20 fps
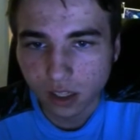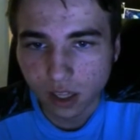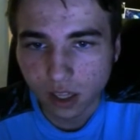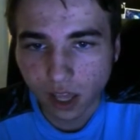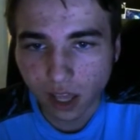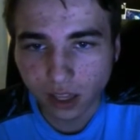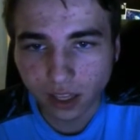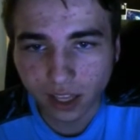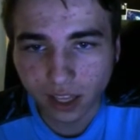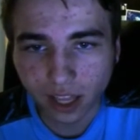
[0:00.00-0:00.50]

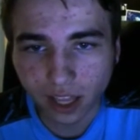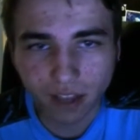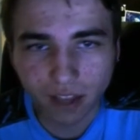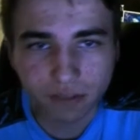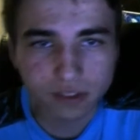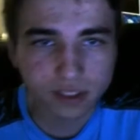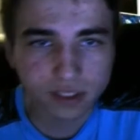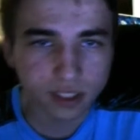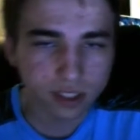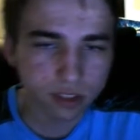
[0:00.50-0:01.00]
then I have
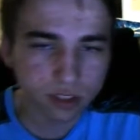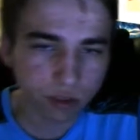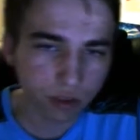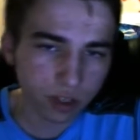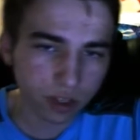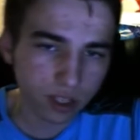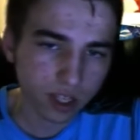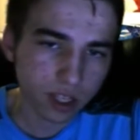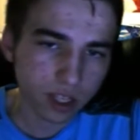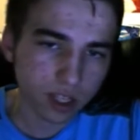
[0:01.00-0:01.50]
6 crit
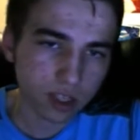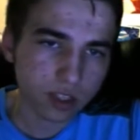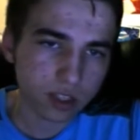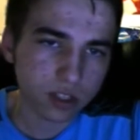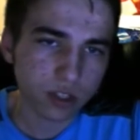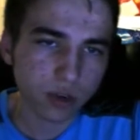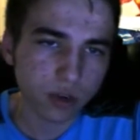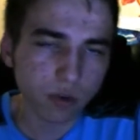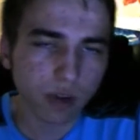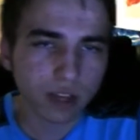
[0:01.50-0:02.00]
and
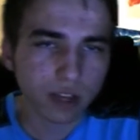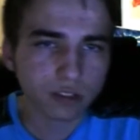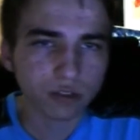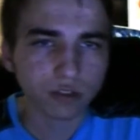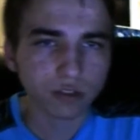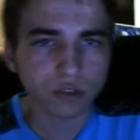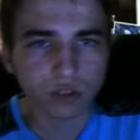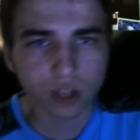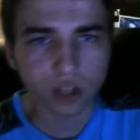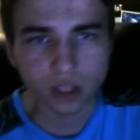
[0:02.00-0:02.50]
2 extra
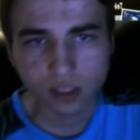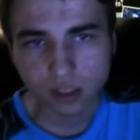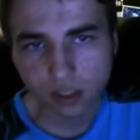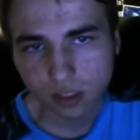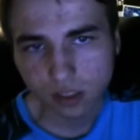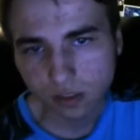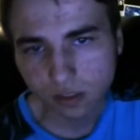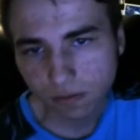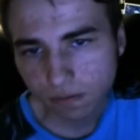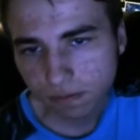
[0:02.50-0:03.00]
draws.
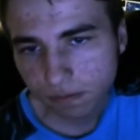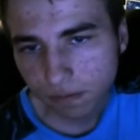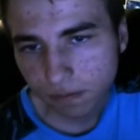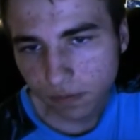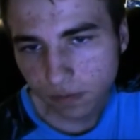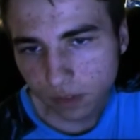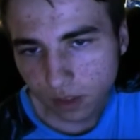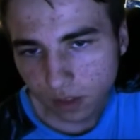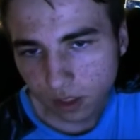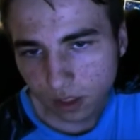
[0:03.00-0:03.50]

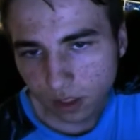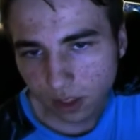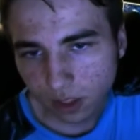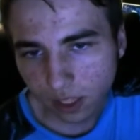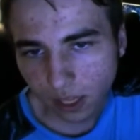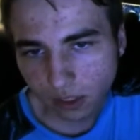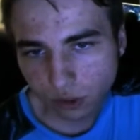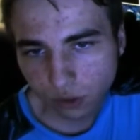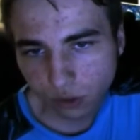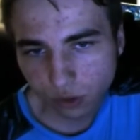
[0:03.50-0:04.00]
The
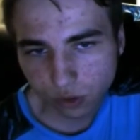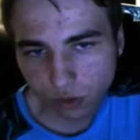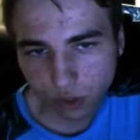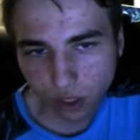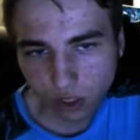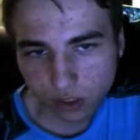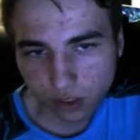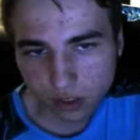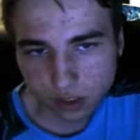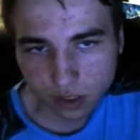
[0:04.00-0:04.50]
extra
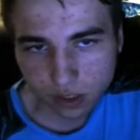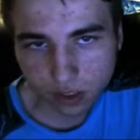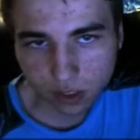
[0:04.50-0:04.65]
draws